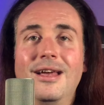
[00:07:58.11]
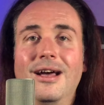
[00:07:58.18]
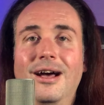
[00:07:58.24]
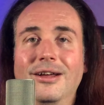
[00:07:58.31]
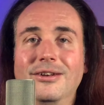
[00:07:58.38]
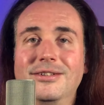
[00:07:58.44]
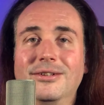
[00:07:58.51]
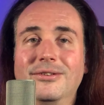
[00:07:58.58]

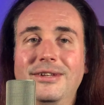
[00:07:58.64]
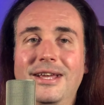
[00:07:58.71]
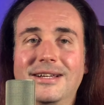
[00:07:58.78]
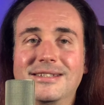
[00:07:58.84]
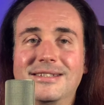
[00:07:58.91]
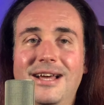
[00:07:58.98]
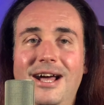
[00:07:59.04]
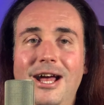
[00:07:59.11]
Until next
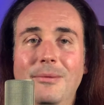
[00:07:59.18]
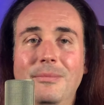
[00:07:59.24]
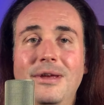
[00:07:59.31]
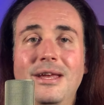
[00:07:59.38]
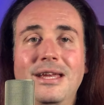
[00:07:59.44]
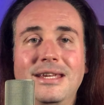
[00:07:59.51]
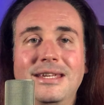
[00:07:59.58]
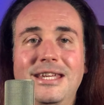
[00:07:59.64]
time,
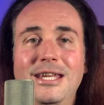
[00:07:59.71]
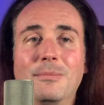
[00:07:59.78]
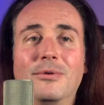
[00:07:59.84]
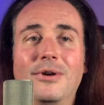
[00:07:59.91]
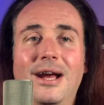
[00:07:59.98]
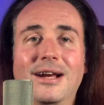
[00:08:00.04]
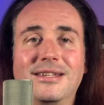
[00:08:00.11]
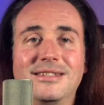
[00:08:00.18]
keep
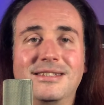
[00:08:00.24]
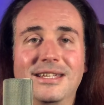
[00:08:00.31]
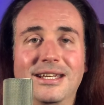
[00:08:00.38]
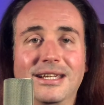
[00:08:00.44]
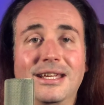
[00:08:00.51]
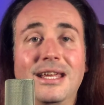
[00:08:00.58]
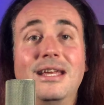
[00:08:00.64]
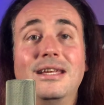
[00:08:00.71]

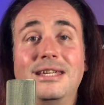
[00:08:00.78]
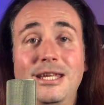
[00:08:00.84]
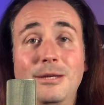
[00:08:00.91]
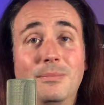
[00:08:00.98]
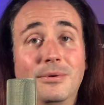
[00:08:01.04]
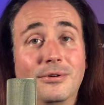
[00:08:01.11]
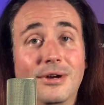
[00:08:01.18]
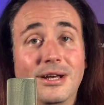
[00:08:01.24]
practicing, keep
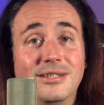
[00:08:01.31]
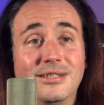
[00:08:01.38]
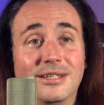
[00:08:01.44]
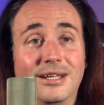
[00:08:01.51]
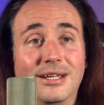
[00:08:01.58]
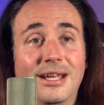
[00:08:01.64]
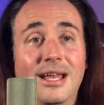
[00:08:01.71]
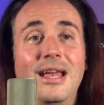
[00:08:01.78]

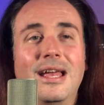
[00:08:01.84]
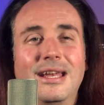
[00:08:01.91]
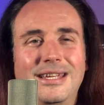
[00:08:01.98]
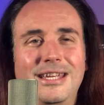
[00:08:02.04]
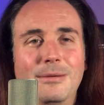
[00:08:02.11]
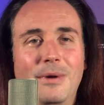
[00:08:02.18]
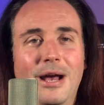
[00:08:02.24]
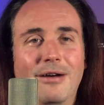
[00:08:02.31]
progressing, and
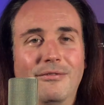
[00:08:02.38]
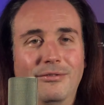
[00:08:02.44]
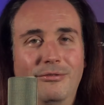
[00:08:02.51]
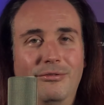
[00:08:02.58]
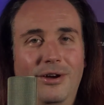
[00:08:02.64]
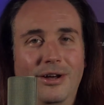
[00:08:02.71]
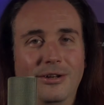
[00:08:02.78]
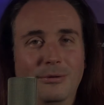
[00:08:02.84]
keep having
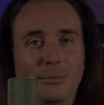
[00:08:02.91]
fun.